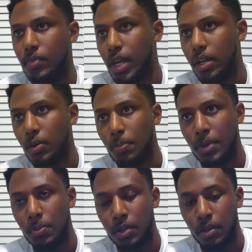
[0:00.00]
I know when
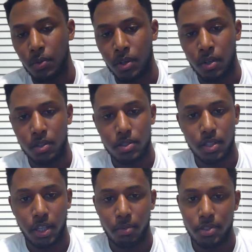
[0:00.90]
people in the world and
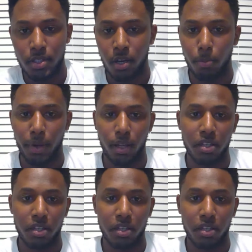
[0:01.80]
celebrities talk about